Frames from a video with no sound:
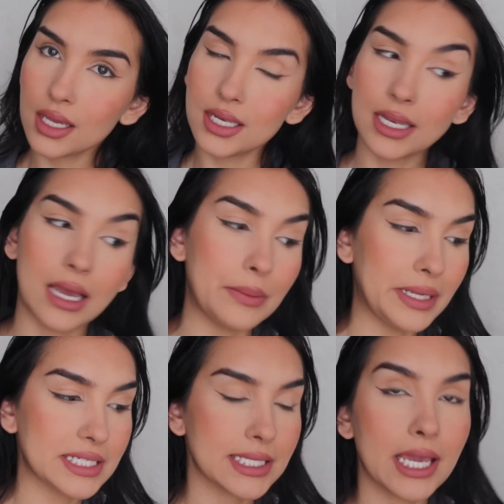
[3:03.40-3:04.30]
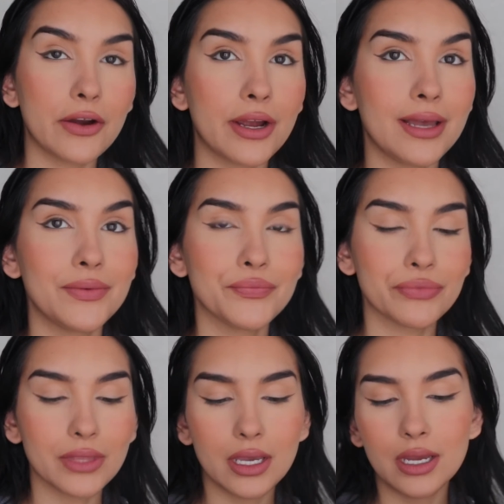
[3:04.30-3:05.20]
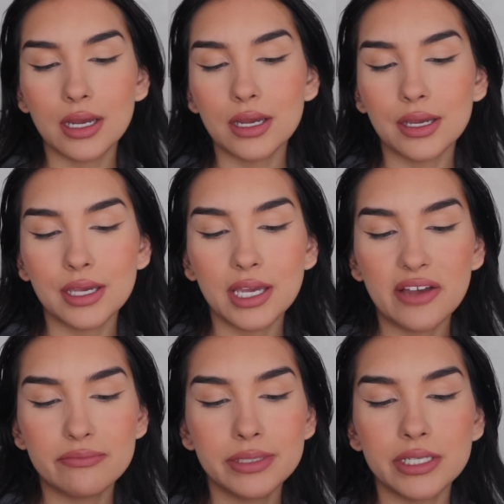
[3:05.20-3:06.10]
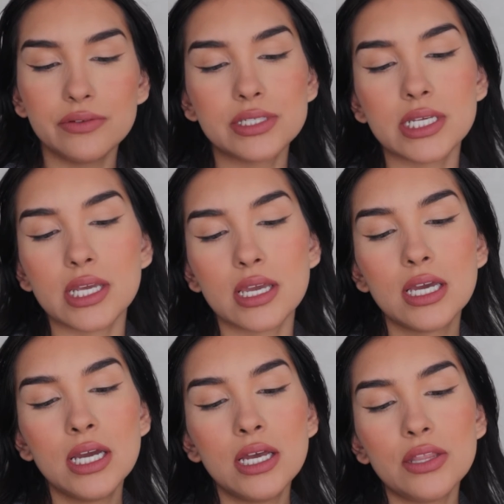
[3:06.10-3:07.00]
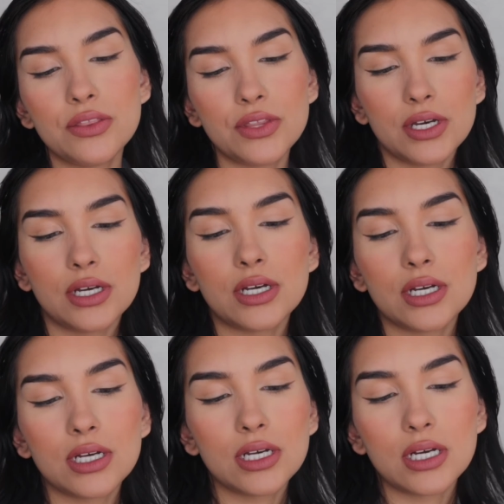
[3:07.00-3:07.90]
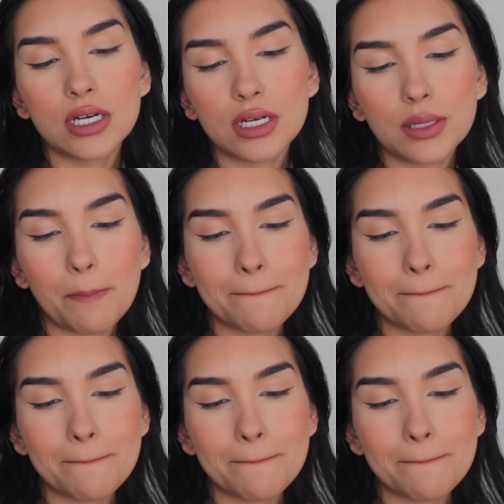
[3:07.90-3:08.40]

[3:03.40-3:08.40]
Now mascara. I have been using the um,